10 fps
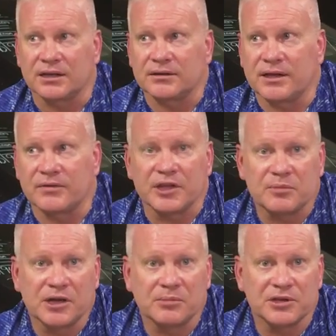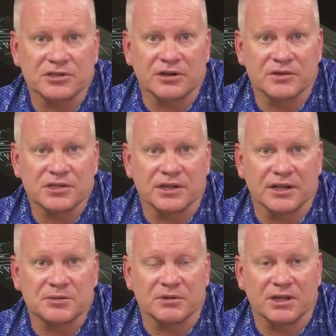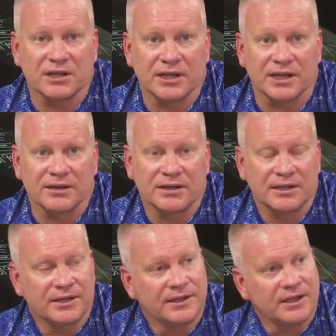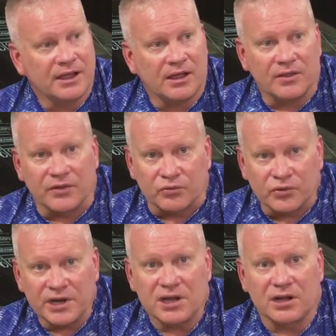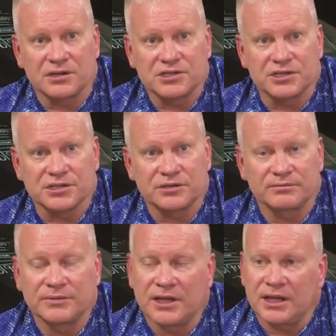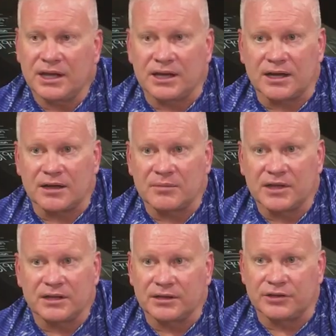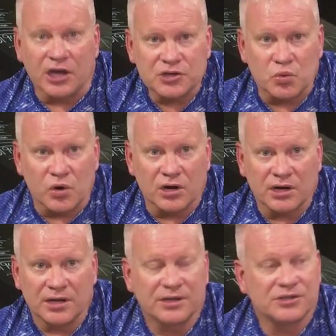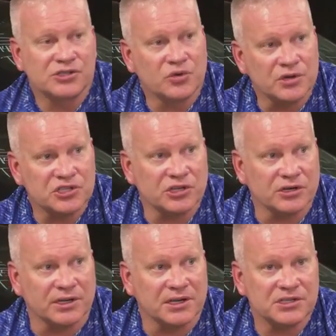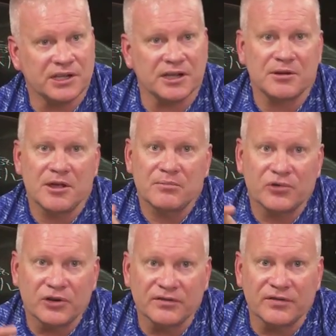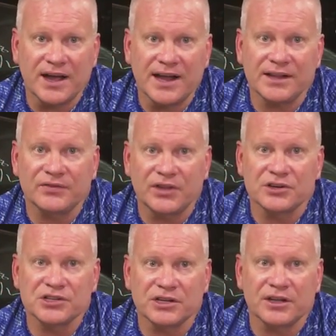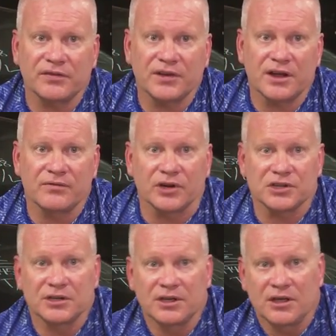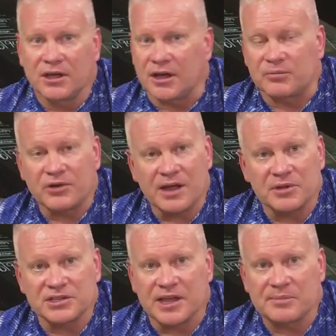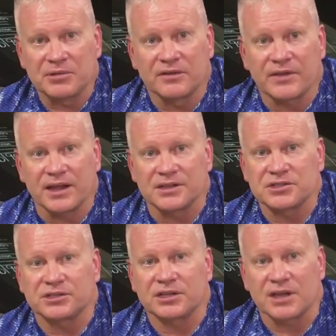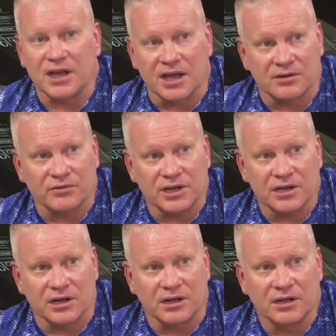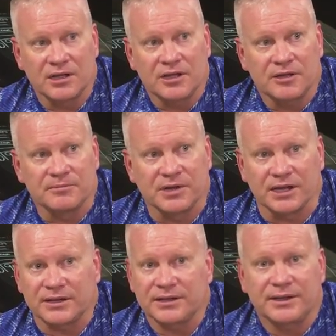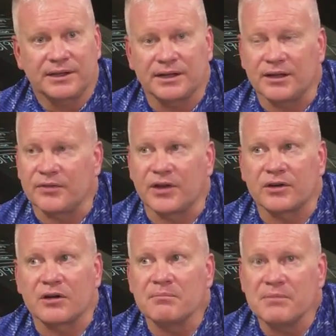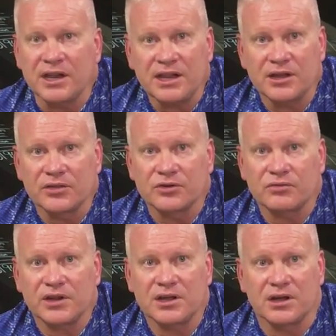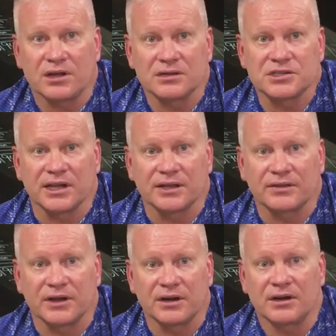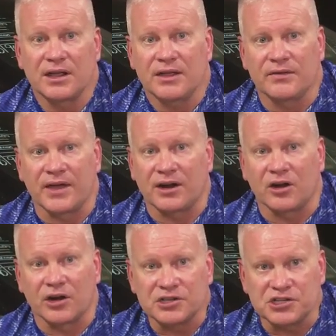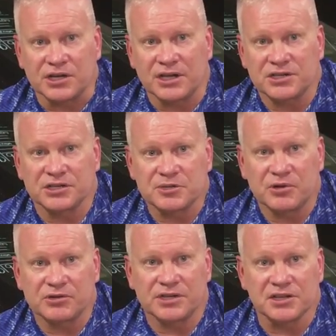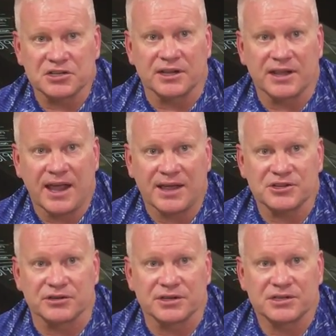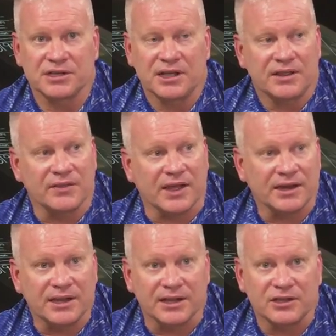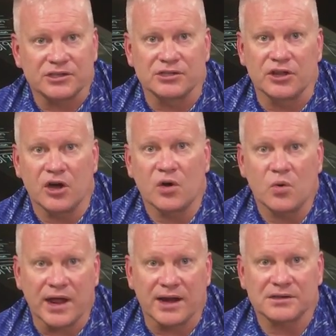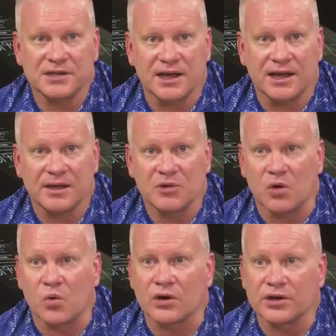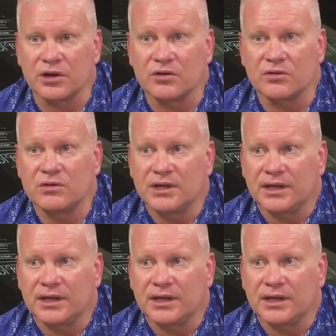giving a public service announcement on that. The recall system does work to a certain extent, provided there's enough coverage. A prime example of that is the Takata recall. But there are many other recalls out there that are just as potentially hazardous that get no airtime or no